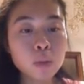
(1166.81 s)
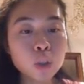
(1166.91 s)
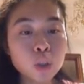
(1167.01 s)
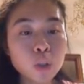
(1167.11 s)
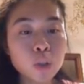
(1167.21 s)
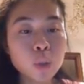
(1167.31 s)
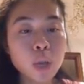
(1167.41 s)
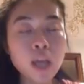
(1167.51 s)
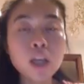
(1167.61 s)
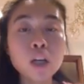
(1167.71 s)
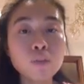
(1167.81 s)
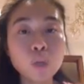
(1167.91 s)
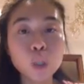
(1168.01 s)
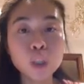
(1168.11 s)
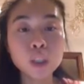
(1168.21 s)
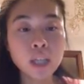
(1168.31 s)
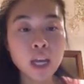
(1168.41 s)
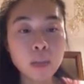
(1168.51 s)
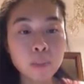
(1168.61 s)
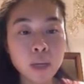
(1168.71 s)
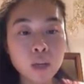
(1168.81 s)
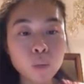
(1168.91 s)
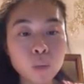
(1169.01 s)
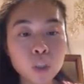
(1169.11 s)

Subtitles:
going to show you a conversion campaign,